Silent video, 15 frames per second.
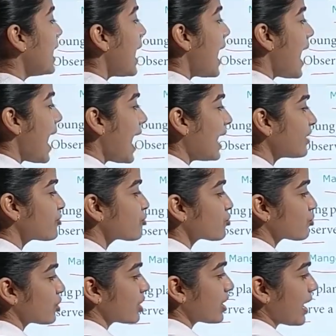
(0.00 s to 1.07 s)
hatched
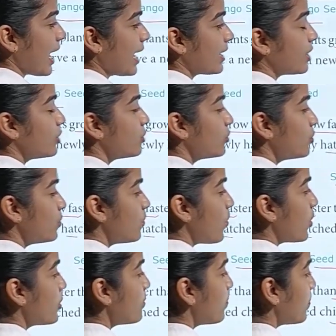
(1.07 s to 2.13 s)
chick and a newborn
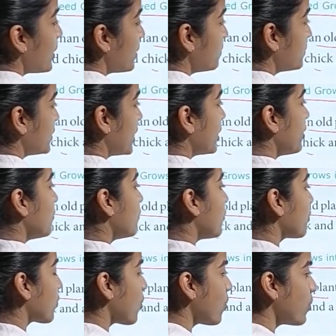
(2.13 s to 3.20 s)
pup daily for
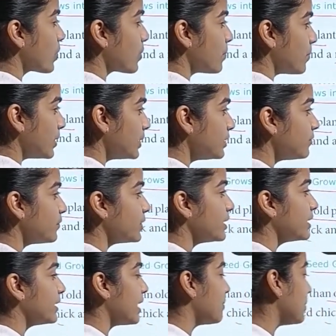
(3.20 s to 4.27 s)
over a month. Feed
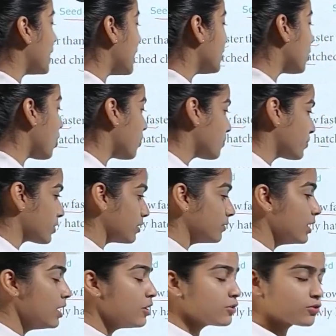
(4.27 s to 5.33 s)
them and observe.
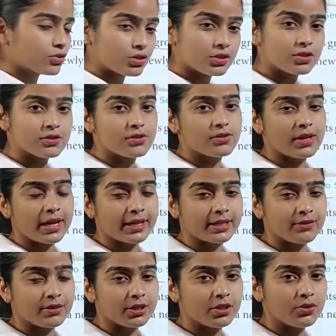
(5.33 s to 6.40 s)
So this is your
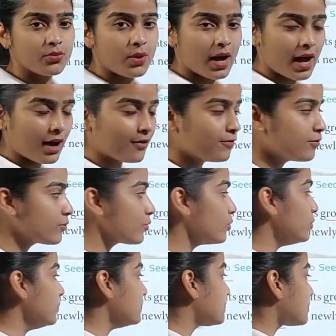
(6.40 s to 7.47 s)
activity. You have to
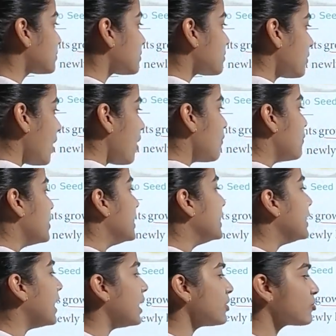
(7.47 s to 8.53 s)
feed
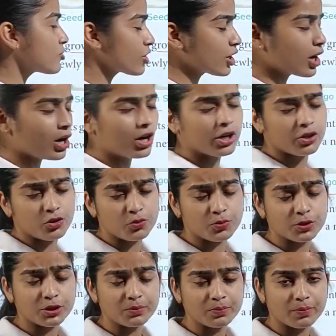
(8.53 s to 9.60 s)
a chick or a
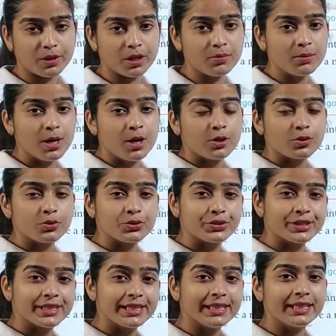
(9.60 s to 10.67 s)
newborn pup to
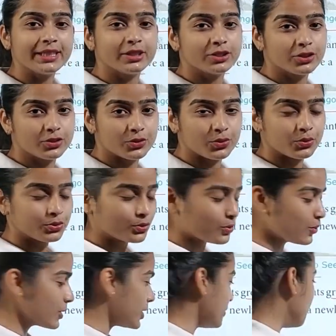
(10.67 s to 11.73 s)
see their growth.
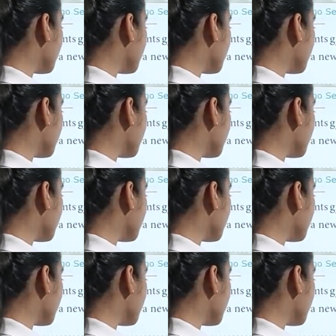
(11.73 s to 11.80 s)
Okay,